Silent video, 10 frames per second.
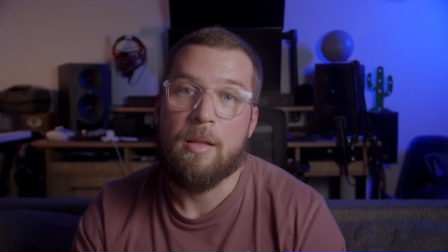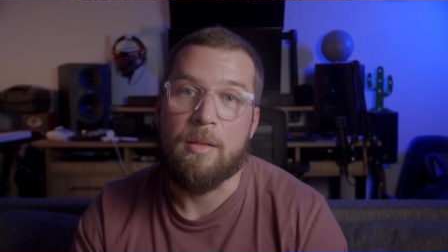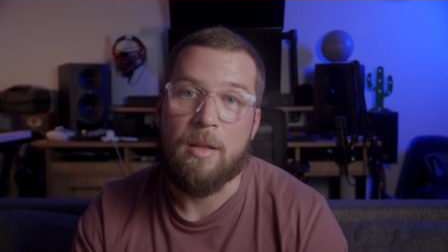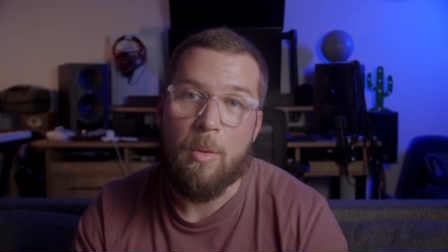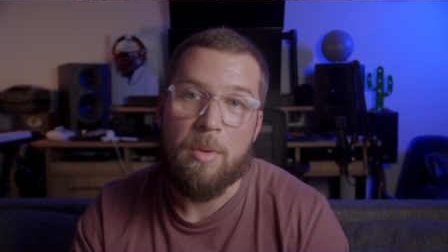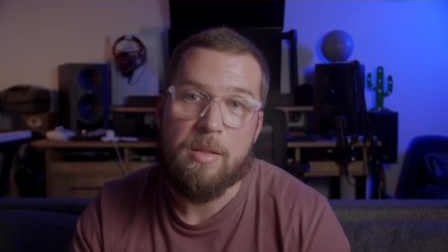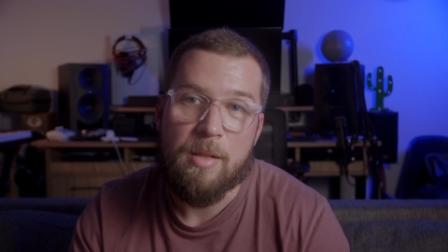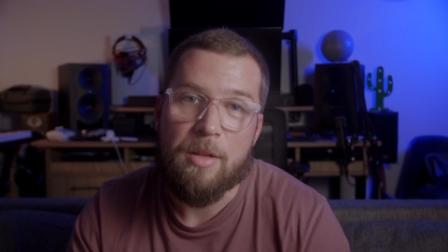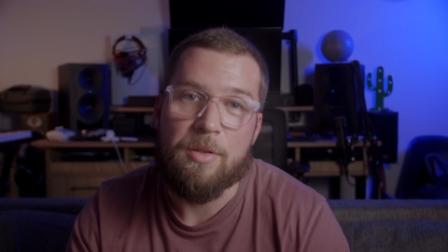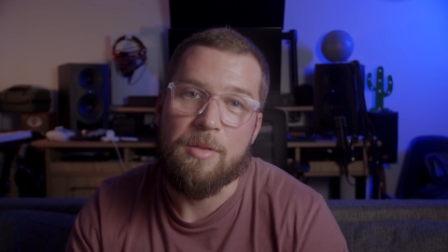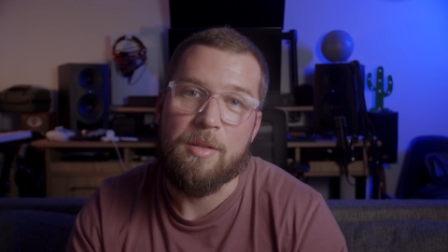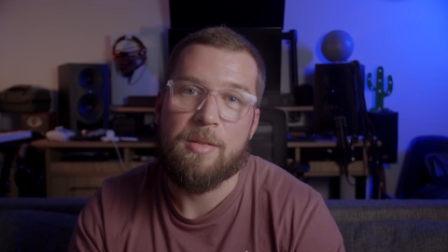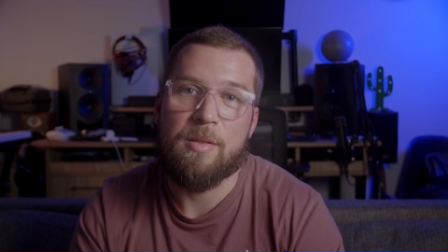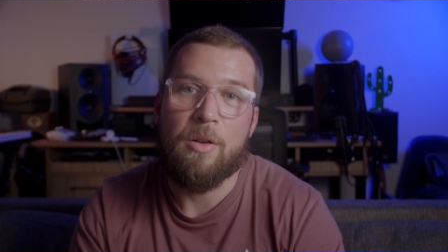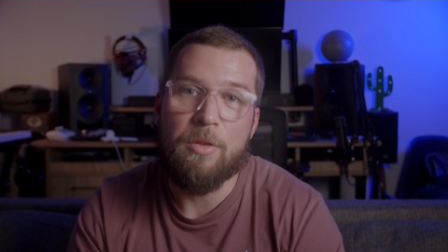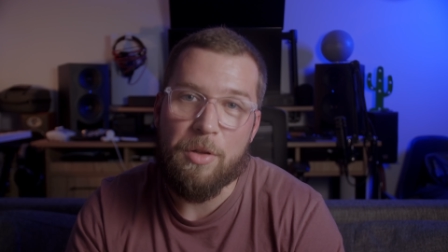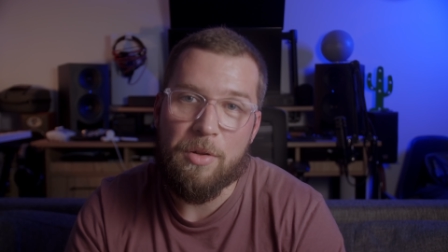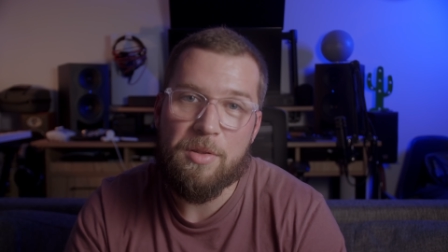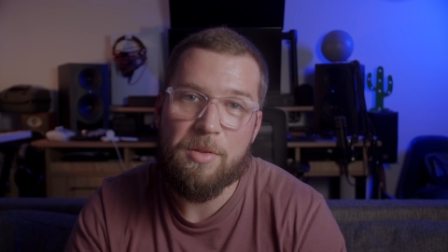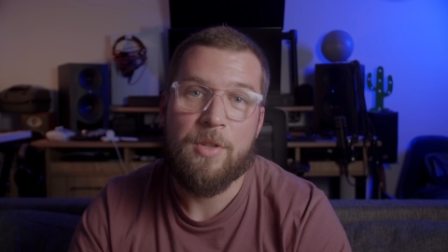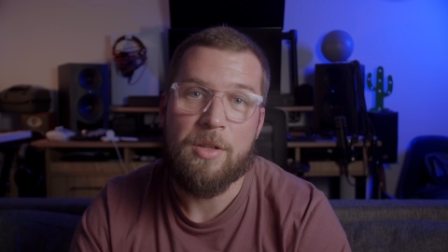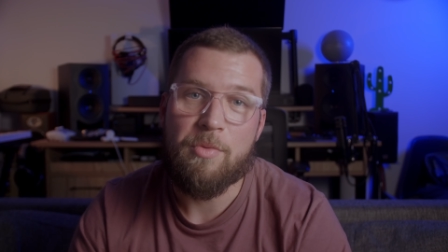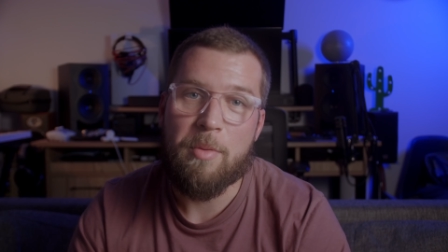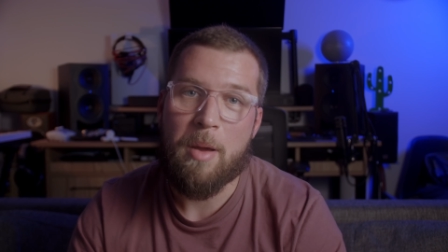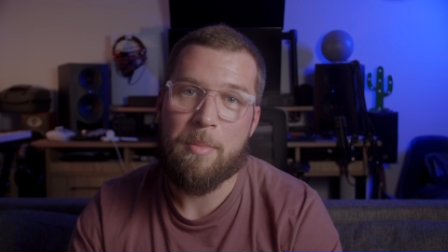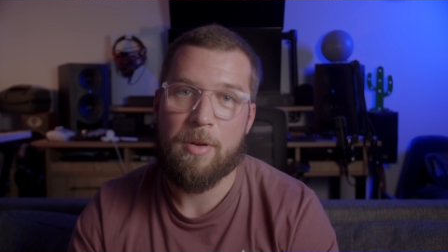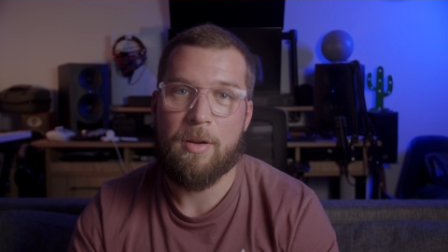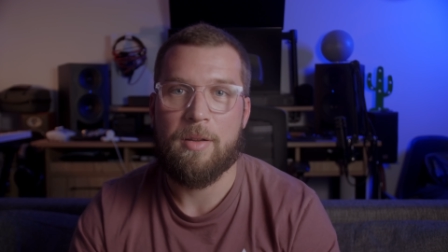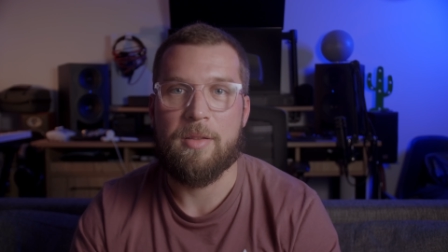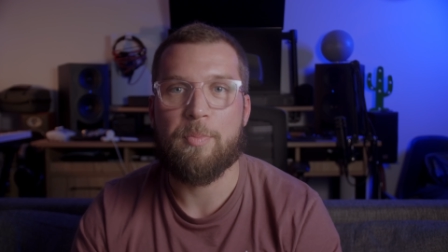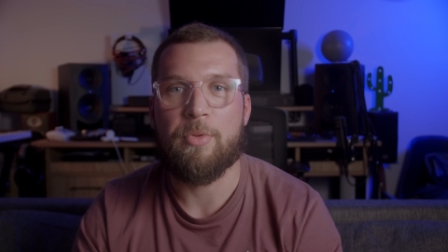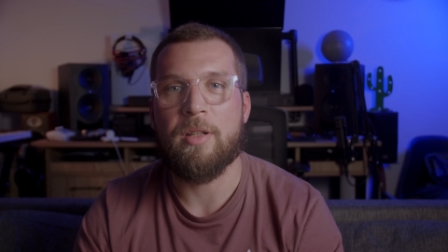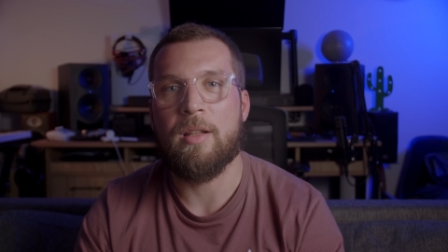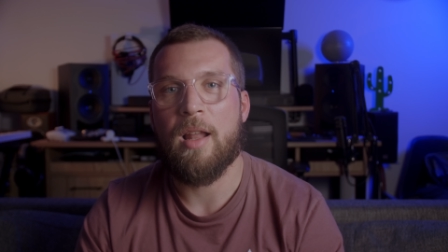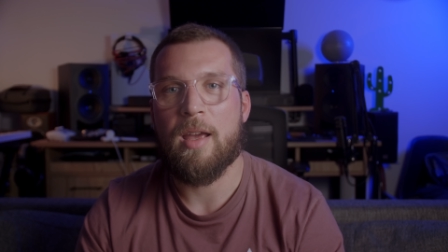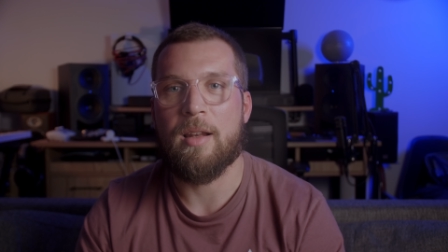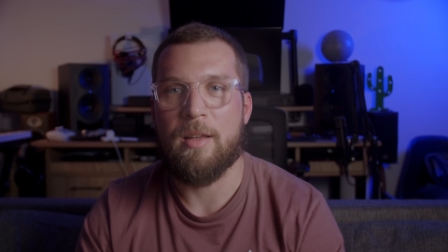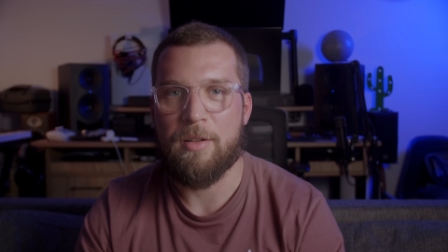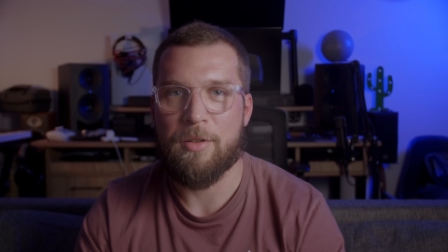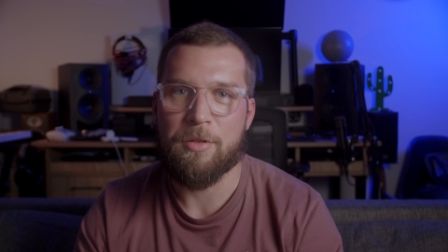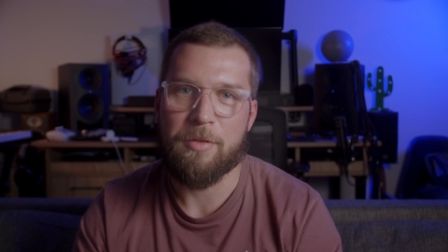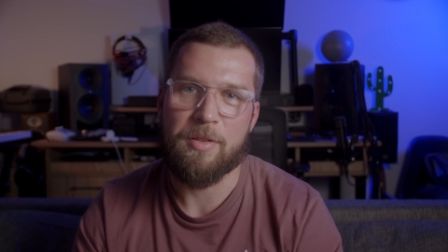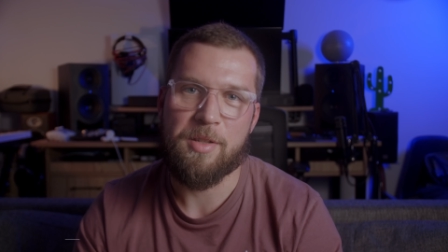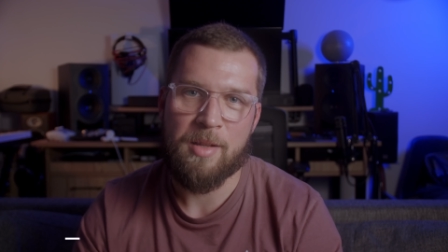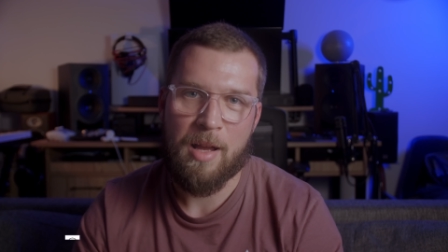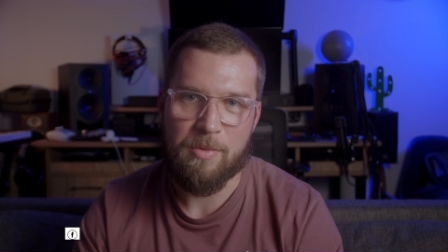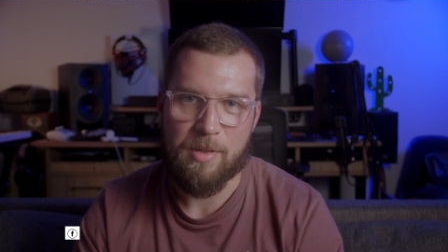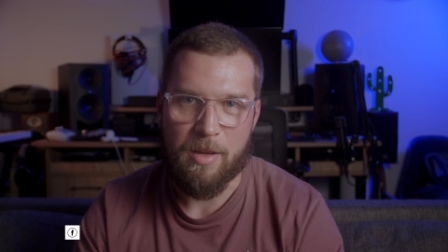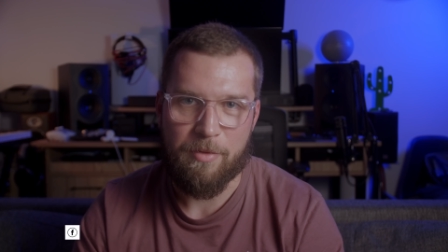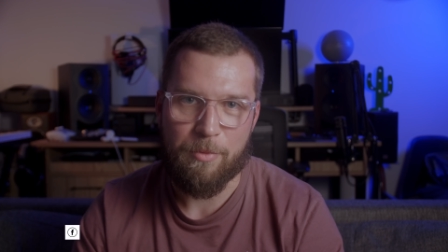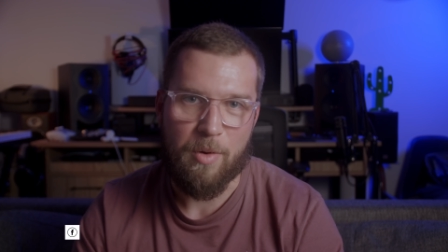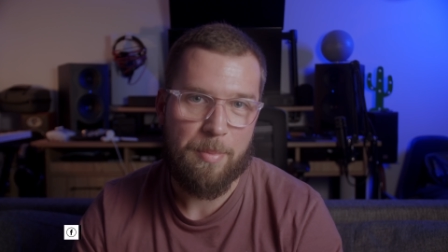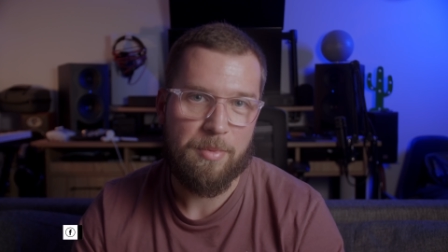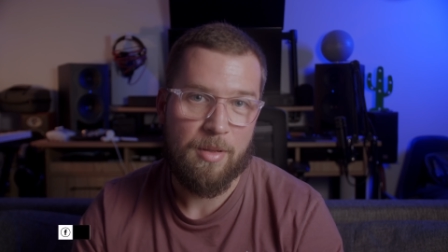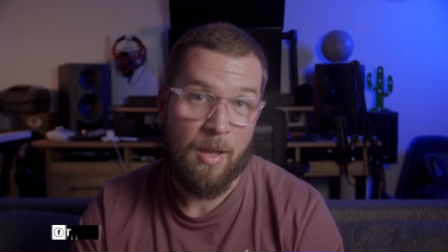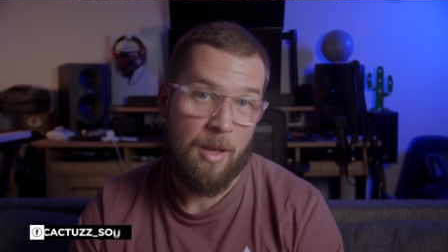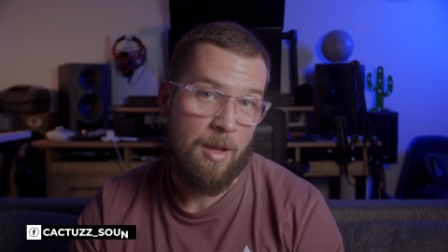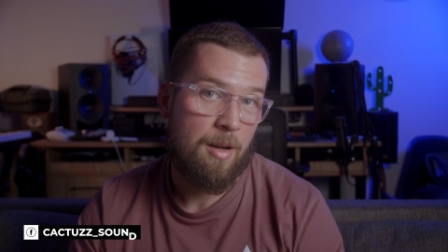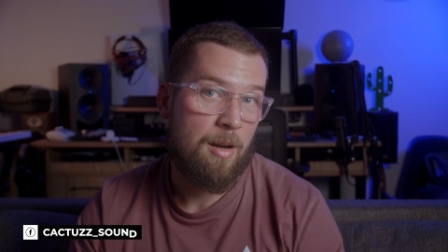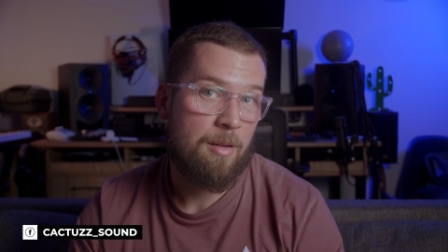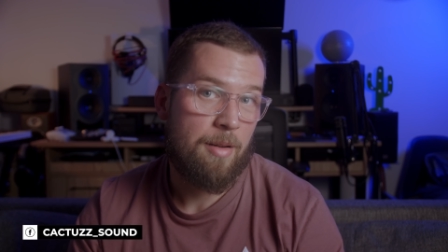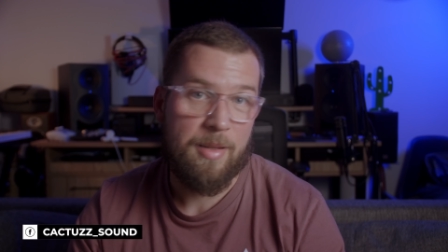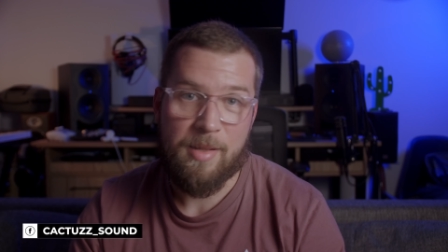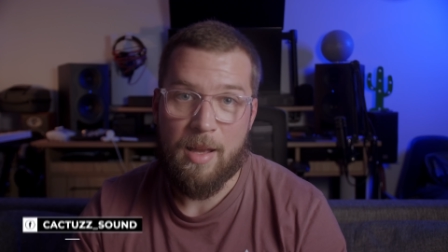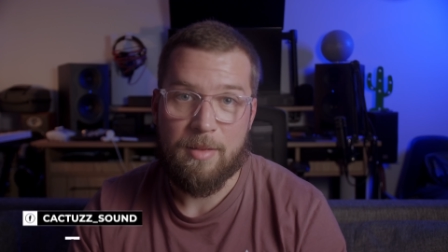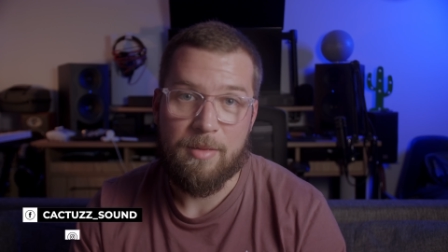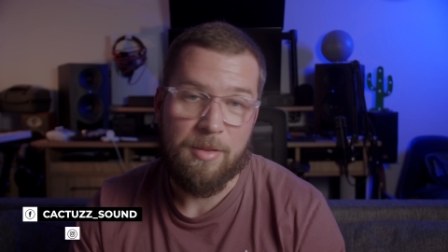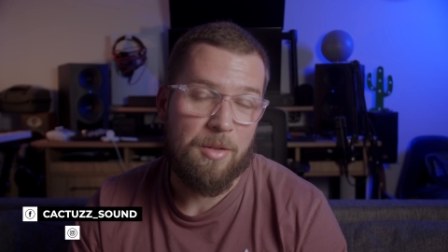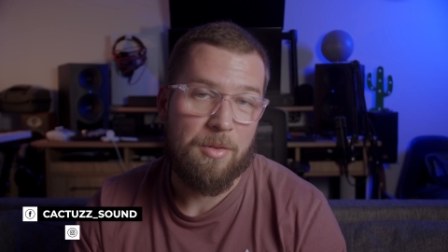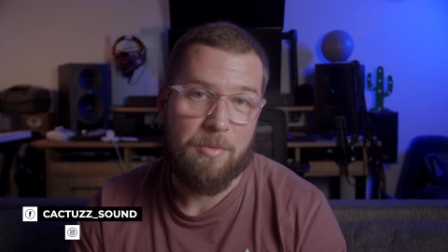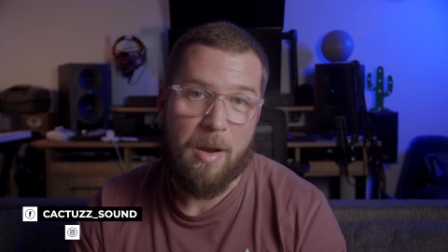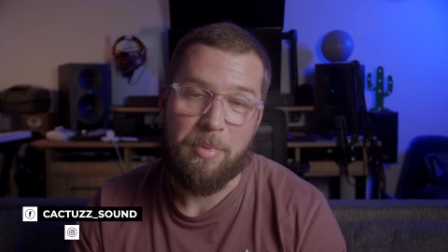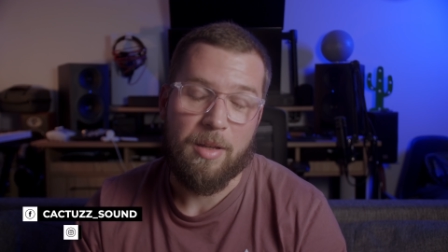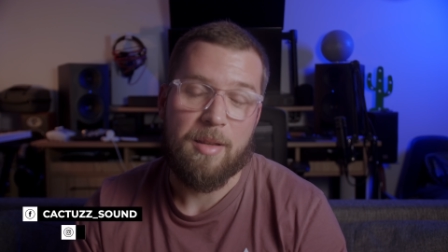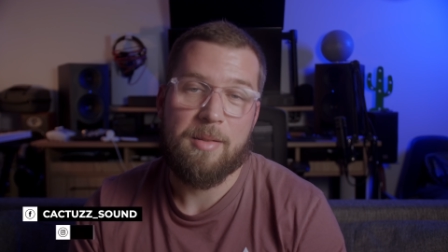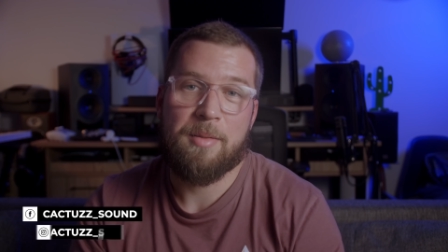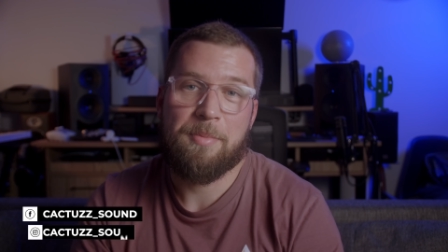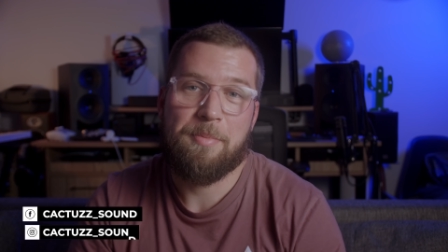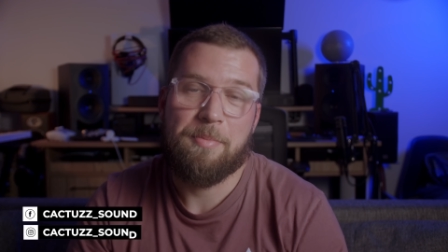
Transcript: The comment section is all yours. Just remember, it's pretty likely none of the sounds I've whipped are exact dino replicas.